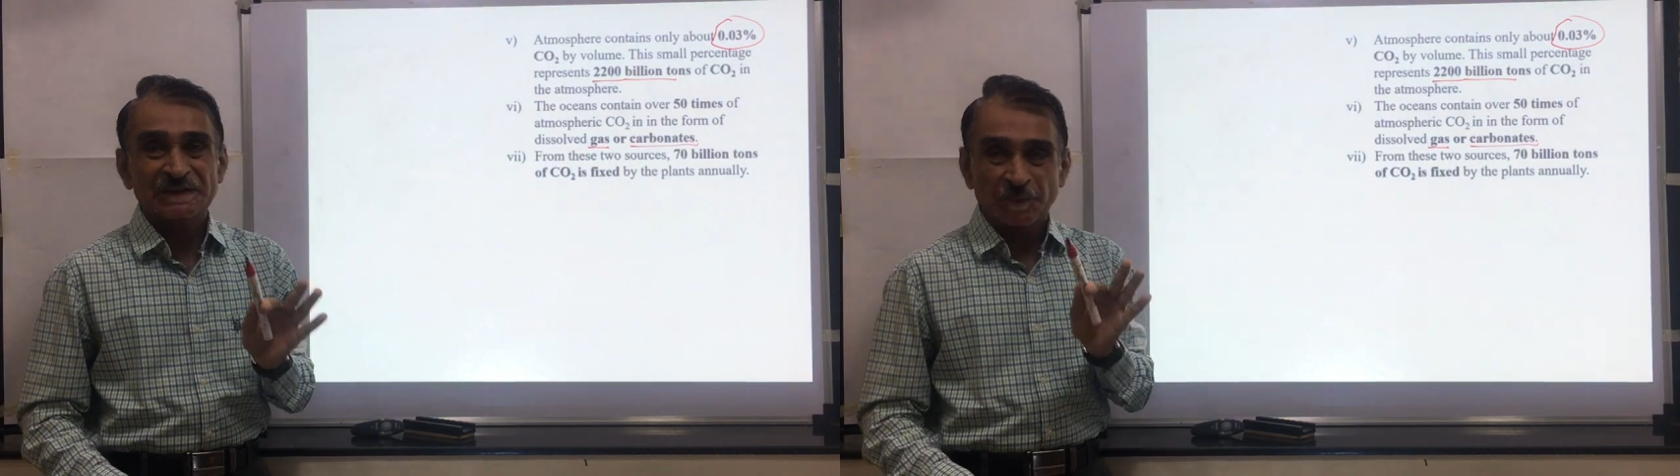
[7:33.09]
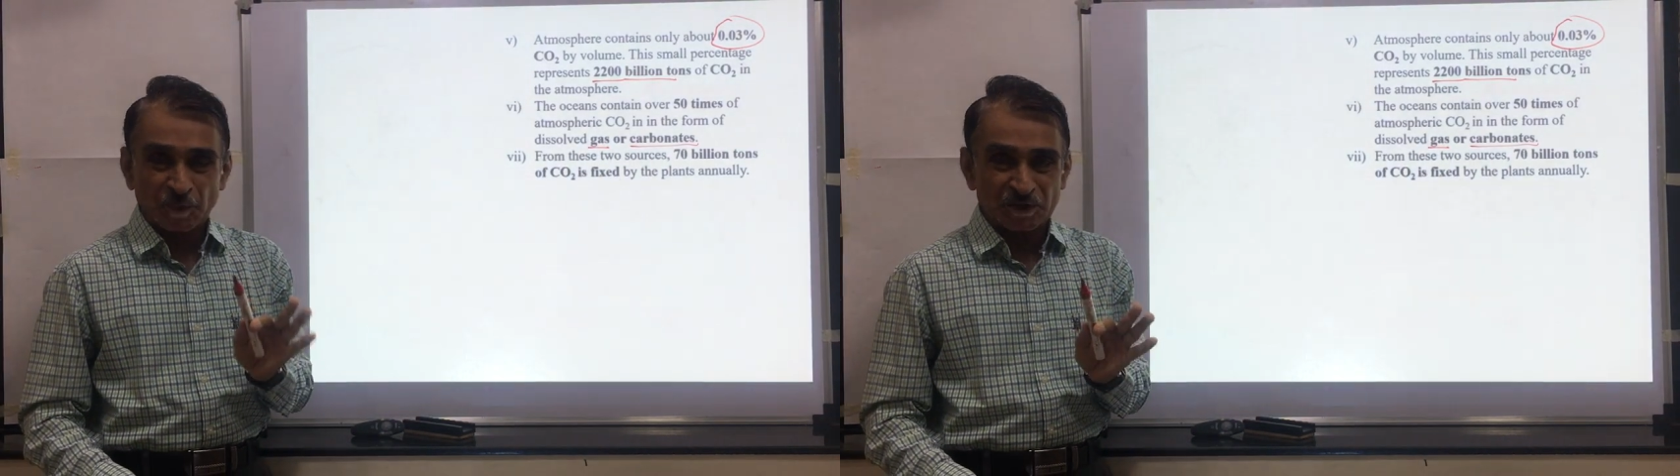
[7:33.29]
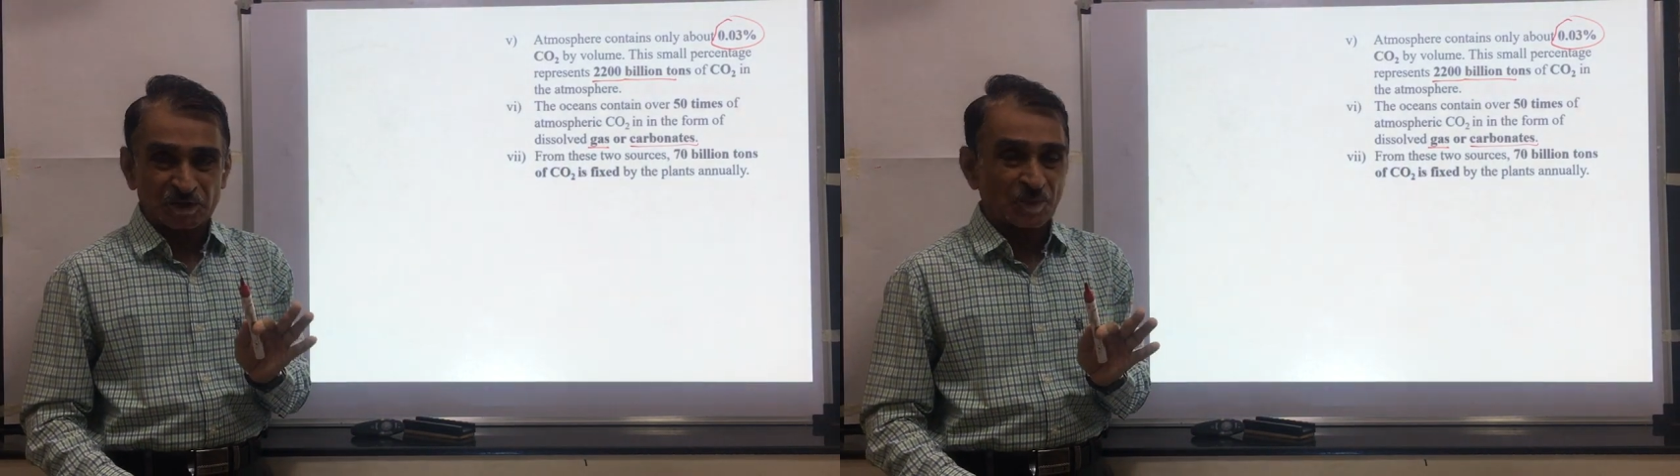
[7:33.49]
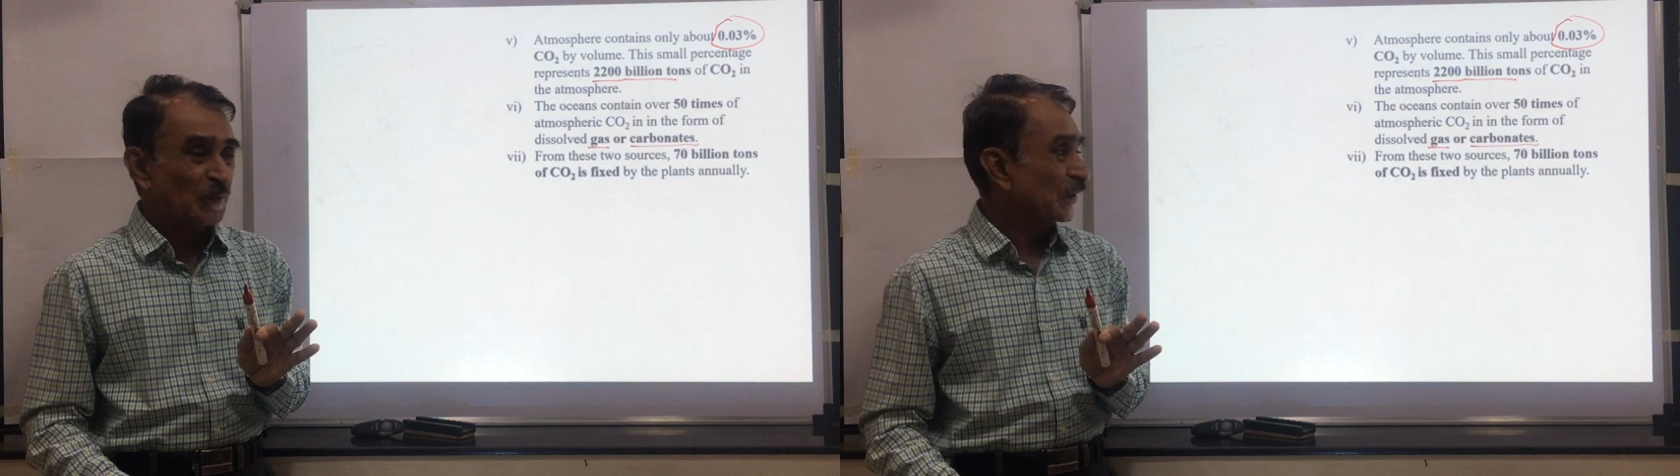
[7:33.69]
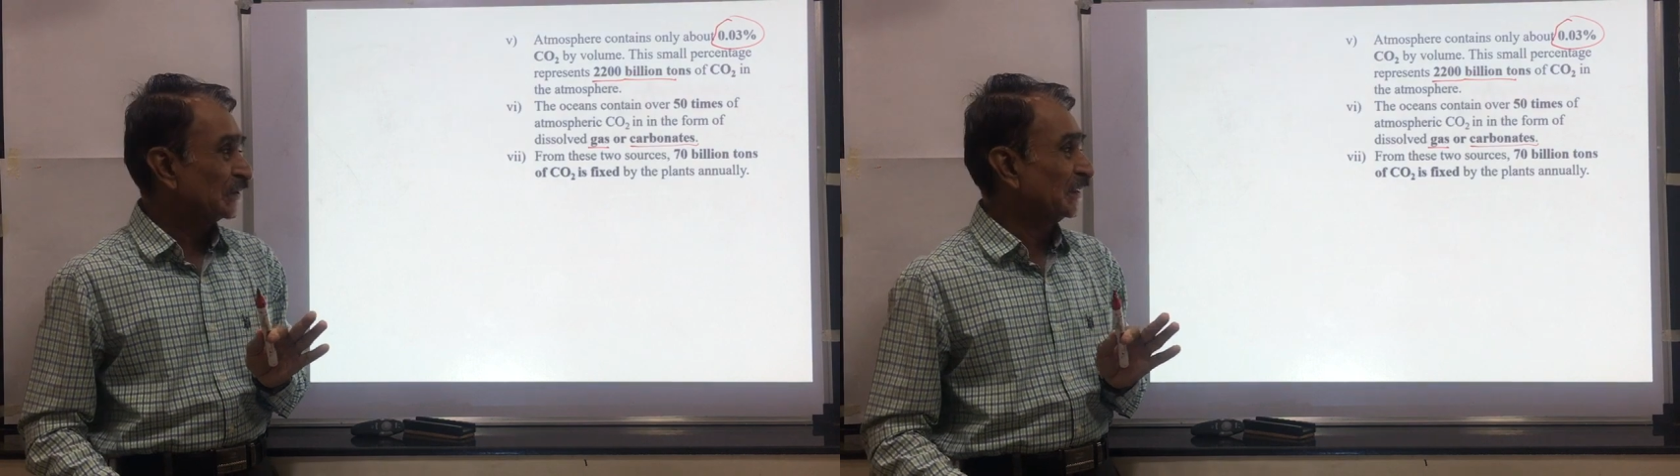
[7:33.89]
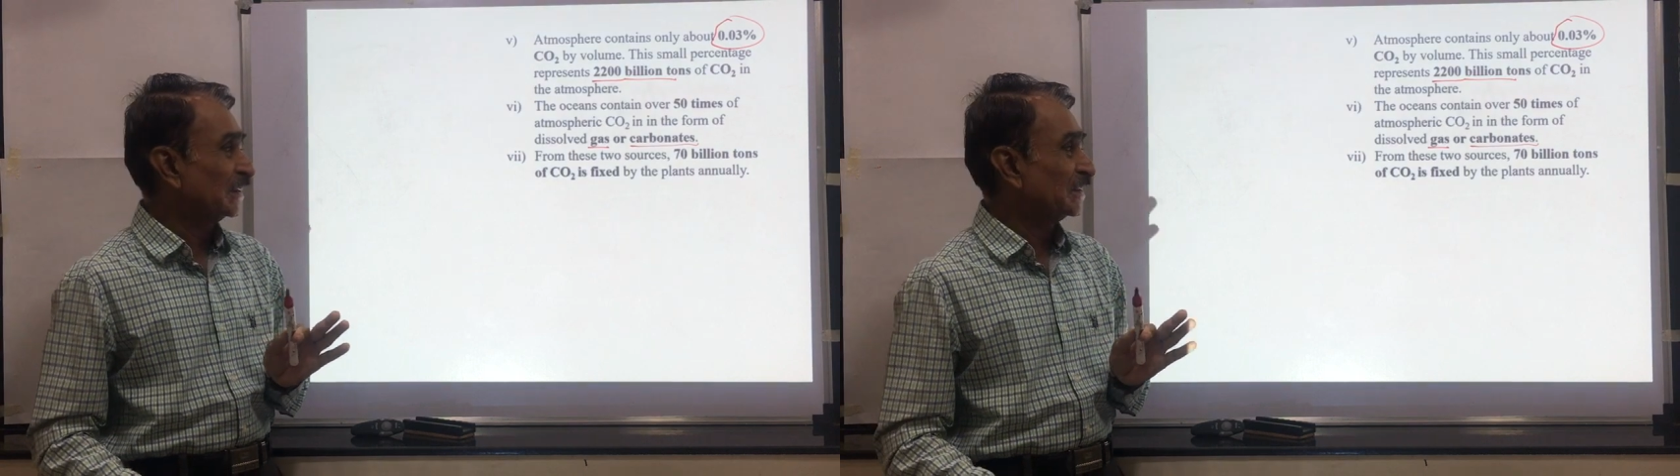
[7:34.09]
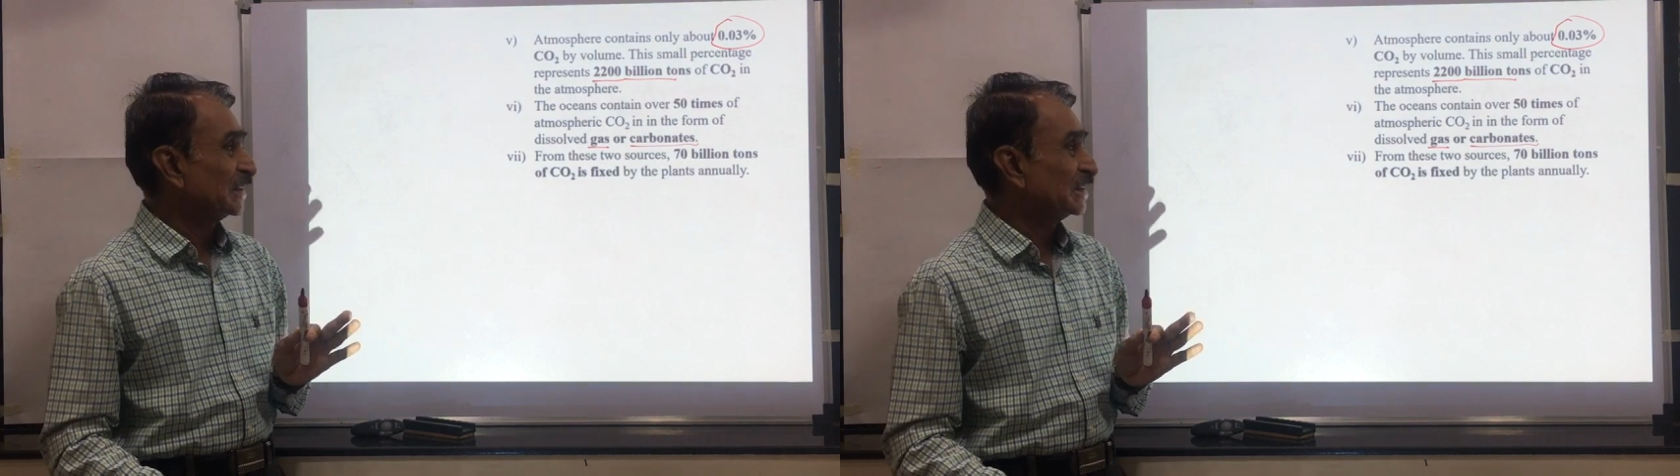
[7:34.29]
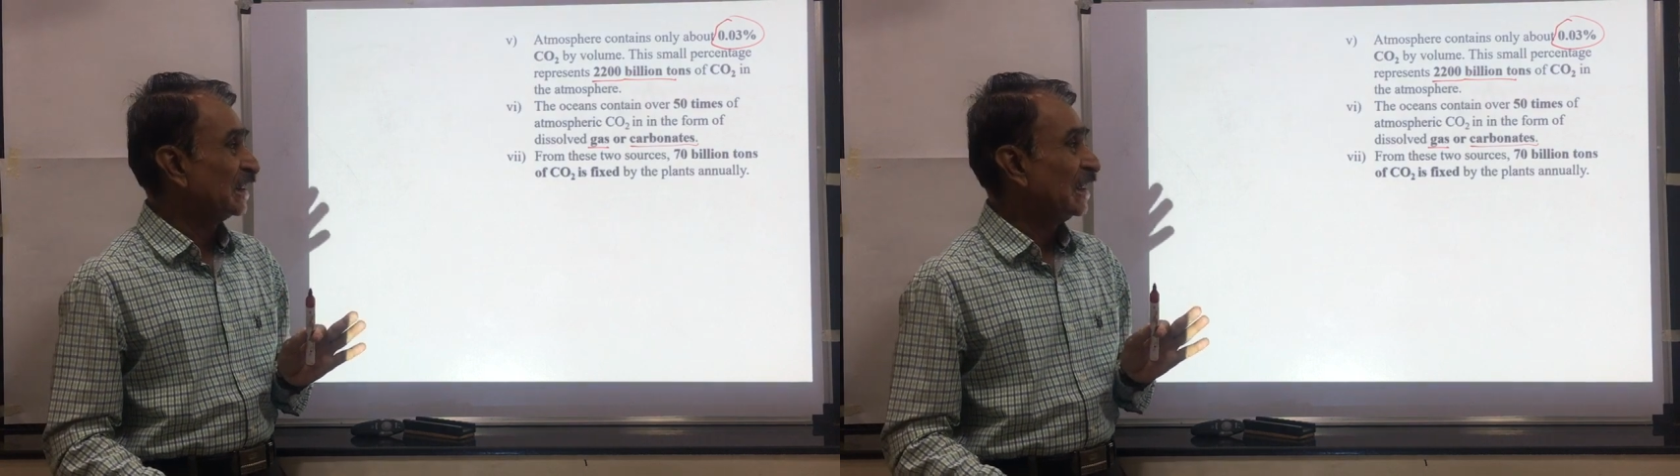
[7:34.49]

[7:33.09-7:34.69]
in the process of photosynthesis